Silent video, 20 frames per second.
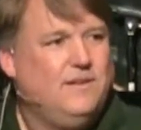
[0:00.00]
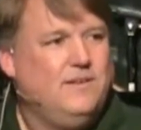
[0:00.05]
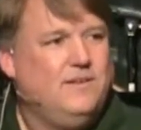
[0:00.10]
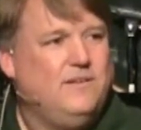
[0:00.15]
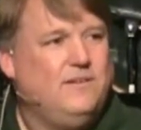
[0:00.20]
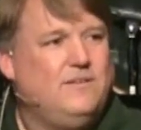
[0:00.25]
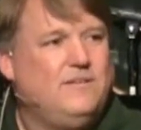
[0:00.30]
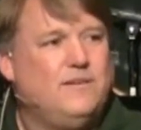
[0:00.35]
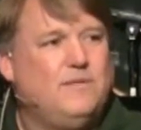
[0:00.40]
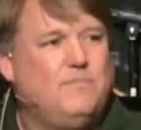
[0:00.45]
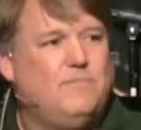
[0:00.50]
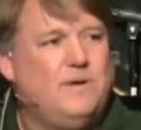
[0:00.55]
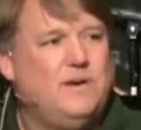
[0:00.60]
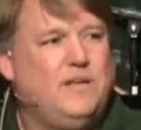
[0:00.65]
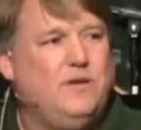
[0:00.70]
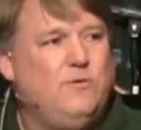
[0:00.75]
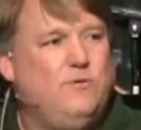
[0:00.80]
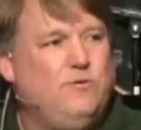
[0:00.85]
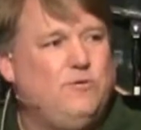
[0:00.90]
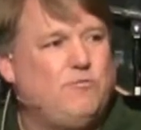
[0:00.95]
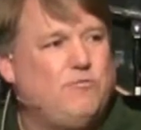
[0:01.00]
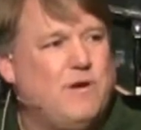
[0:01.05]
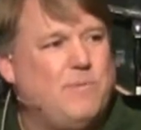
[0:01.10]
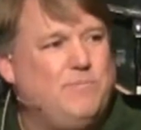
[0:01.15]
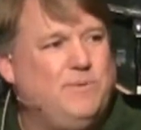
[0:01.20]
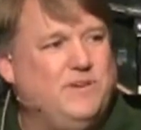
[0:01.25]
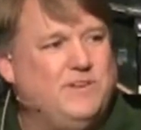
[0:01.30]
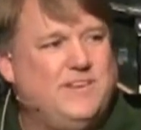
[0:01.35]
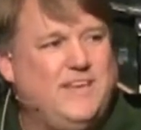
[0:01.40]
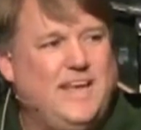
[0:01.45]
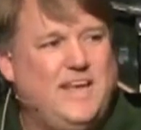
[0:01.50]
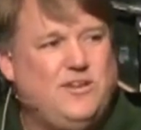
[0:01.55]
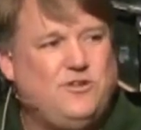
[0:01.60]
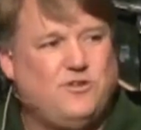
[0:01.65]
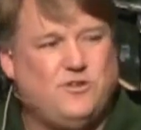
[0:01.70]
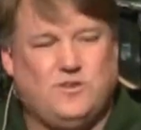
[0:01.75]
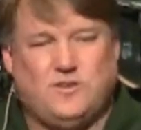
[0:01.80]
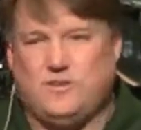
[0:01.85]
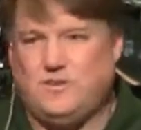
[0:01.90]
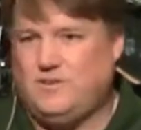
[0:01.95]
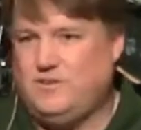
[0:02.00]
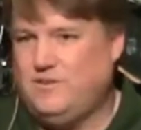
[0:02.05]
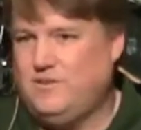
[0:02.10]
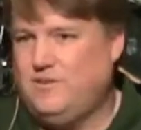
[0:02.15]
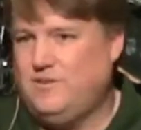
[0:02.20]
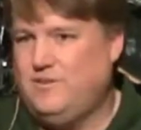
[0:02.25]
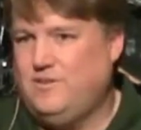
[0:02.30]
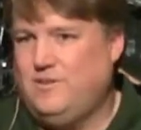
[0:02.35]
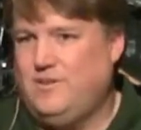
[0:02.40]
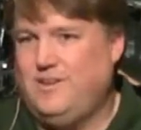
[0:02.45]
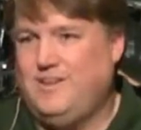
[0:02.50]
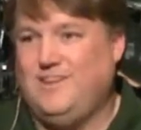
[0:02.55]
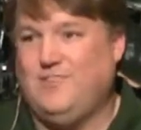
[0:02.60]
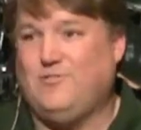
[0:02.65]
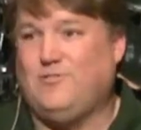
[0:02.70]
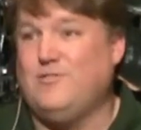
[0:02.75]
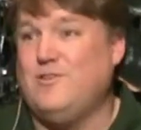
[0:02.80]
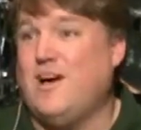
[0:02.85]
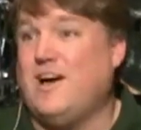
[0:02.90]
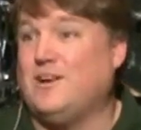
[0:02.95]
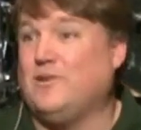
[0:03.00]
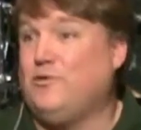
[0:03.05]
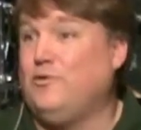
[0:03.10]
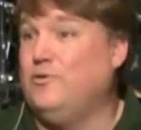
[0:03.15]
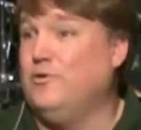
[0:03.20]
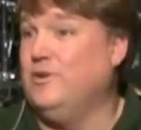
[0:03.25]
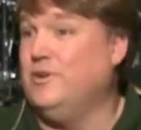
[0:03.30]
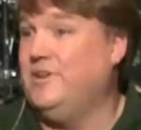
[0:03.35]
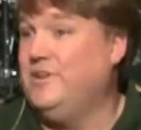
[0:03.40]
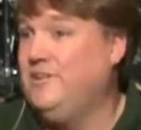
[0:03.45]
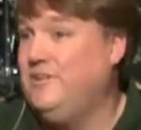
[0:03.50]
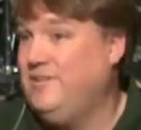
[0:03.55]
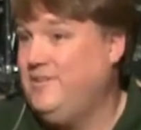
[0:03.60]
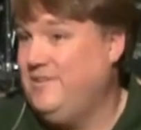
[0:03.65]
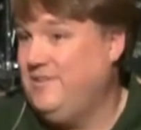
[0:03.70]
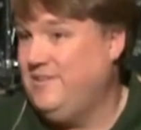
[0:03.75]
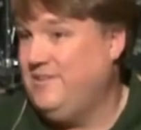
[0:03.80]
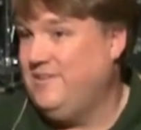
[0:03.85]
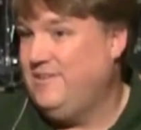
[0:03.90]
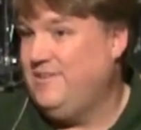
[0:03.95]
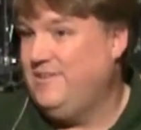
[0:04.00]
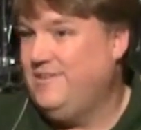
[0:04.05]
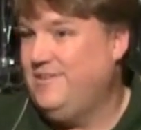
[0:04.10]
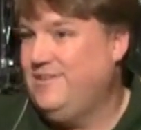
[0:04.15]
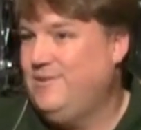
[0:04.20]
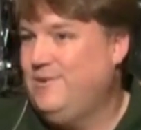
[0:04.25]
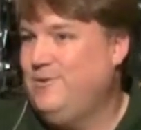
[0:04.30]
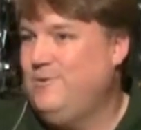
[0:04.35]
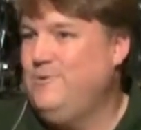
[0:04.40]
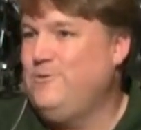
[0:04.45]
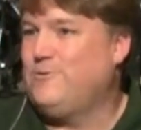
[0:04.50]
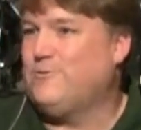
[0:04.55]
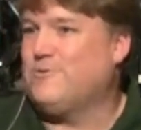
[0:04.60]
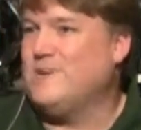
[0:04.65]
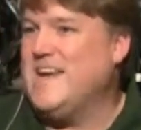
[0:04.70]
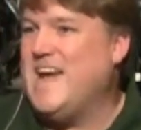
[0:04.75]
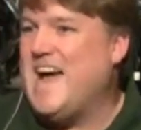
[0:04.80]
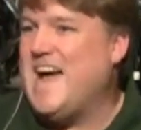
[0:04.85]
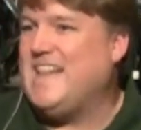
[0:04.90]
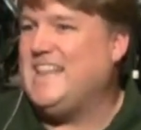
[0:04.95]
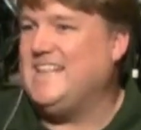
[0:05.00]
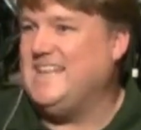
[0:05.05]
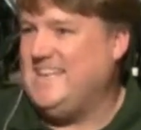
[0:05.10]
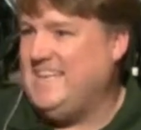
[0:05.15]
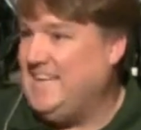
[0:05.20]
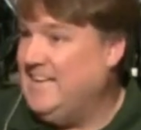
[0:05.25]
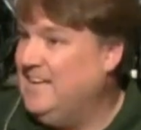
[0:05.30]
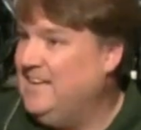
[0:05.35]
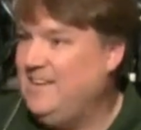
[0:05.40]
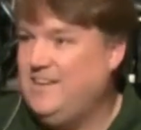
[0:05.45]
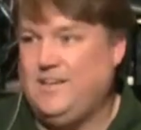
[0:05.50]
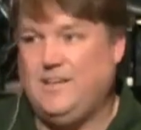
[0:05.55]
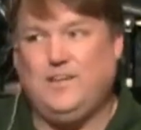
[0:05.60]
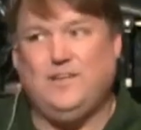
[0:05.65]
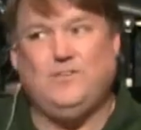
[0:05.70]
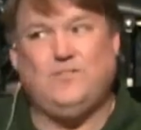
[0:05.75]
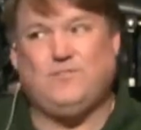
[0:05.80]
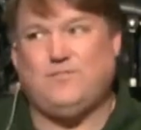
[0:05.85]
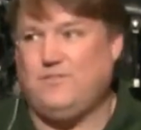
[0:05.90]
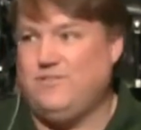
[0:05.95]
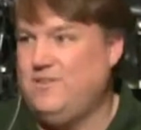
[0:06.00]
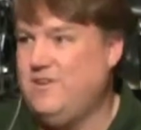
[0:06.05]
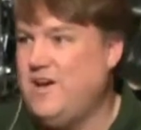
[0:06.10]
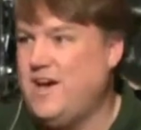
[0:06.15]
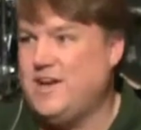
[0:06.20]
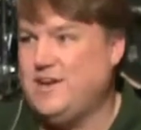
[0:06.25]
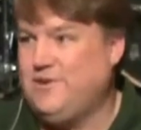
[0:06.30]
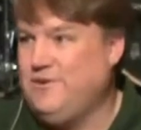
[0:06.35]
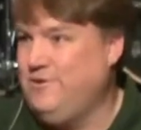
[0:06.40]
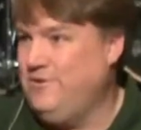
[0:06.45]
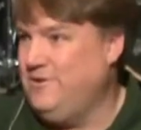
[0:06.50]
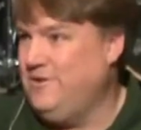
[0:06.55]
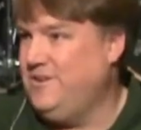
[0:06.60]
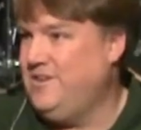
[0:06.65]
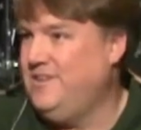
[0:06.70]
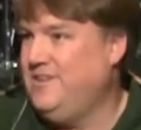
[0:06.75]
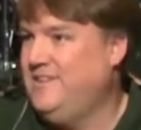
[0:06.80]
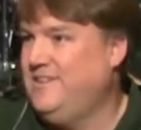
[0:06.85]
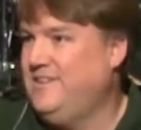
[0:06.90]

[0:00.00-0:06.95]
somebody whose reputation is not good, whose reality is not good.